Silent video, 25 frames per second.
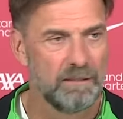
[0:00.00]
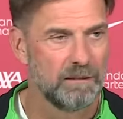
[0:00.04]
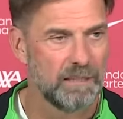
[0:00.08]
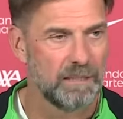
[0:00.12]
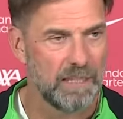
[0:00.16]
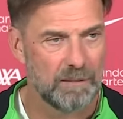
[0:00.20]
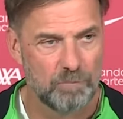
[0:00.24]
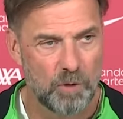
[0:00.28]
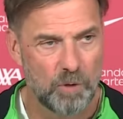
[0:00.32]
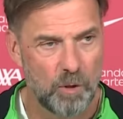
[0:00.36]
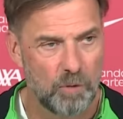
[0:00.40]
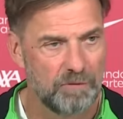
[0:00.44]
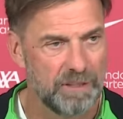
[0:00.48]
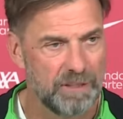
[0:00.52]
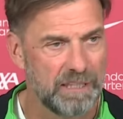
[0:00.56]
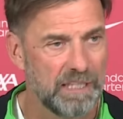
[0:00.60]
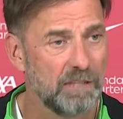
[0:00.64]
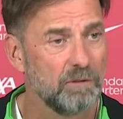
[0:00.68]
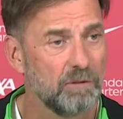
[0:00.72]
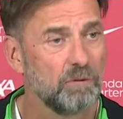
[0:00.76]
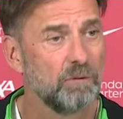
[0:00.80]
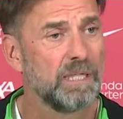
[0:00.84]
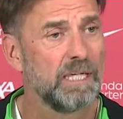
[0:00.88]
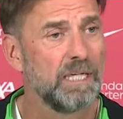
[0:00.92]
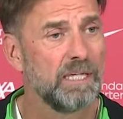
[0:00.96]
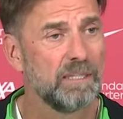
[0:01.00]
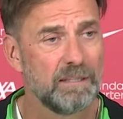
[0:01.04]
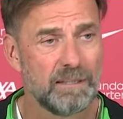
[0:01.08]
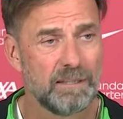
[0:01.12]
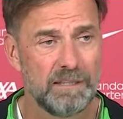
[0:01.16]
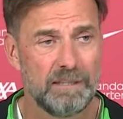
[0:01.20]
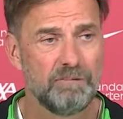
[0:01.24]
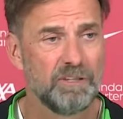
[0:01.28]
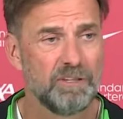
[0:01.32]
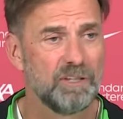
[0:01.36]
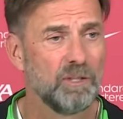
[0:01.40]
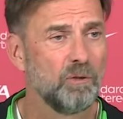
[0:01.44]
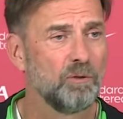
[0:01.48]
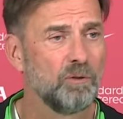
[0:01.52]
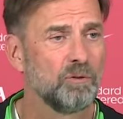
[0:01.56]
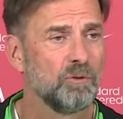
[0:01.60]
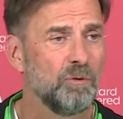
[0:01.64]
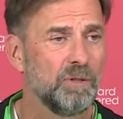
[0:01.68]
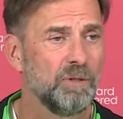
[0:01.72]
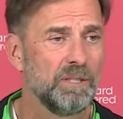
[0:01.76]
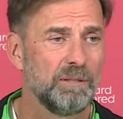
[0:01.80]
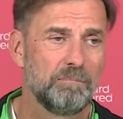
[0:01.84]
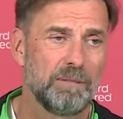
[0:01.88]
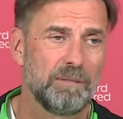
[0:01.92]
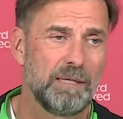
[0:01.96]
at that moment we can do that, here we don't
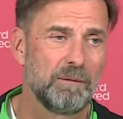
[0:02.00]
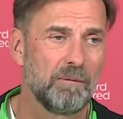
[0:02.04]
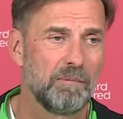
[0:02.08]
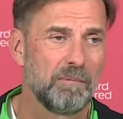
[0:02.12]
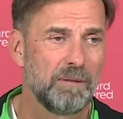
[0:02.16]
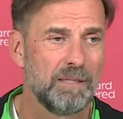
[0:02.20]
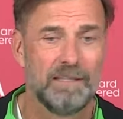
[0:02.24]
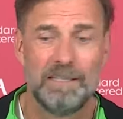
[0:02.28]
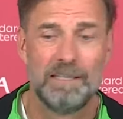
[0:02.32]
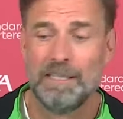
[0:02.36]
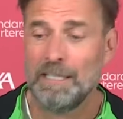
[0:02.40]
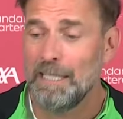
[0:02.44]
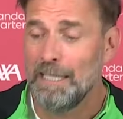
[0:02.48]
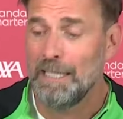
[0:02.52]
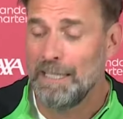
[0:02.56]
do it, blah, blah, blah.